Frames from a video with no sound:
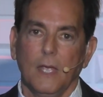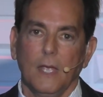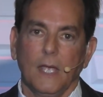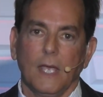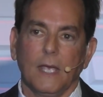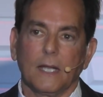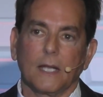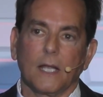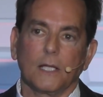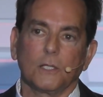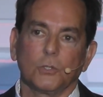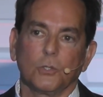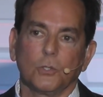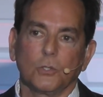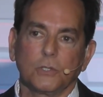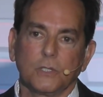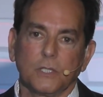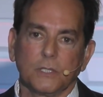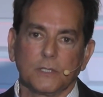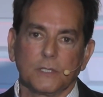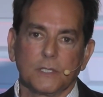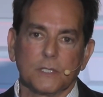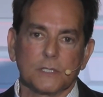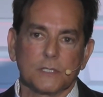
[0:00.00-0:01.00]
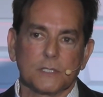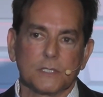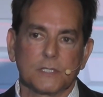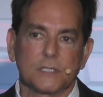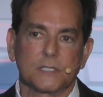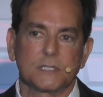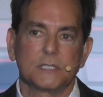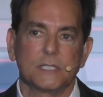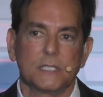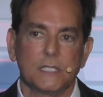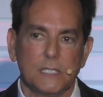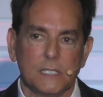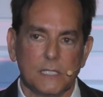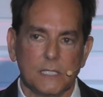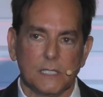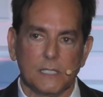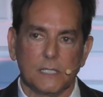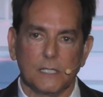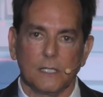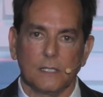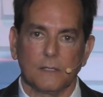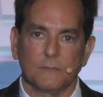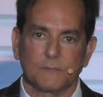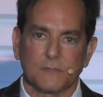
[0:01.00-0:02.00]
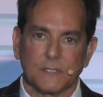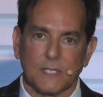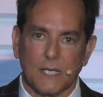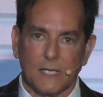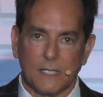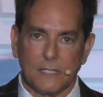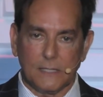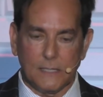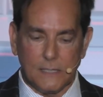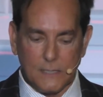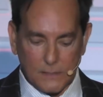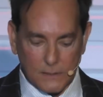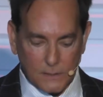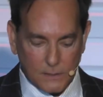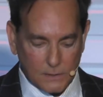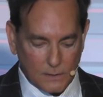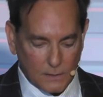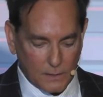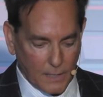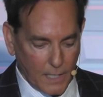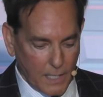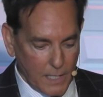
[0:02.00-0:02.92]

And I looked at this sea of tiny little